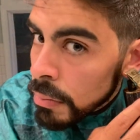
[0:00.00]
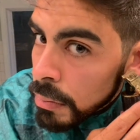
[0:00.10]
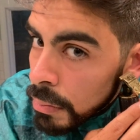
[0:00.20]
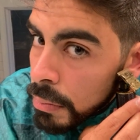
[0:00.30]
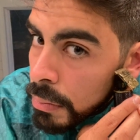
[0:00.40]

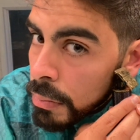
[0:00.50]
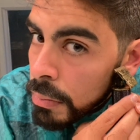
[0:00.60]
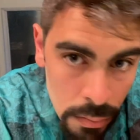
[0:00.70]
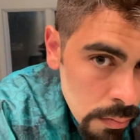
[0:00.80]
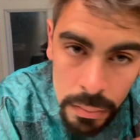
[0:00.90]
midway
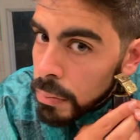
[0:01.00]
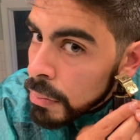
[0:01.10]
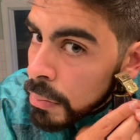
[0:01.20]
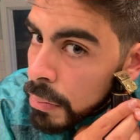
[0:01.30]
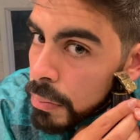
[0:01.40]

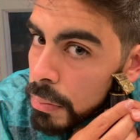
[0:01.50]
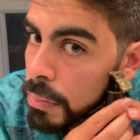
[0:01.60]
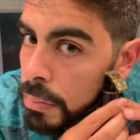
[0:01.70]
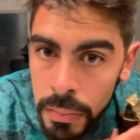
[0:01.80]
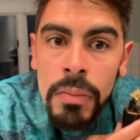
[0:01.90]

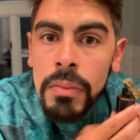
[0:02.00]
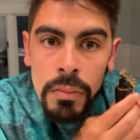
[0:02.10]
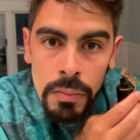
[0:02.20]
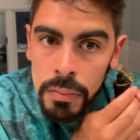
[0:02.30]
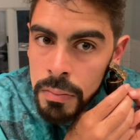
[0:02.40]
past
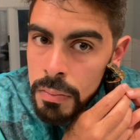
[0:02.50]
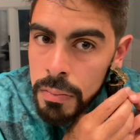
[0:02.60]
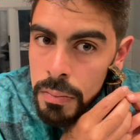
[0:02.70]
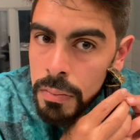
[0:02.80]
my ear.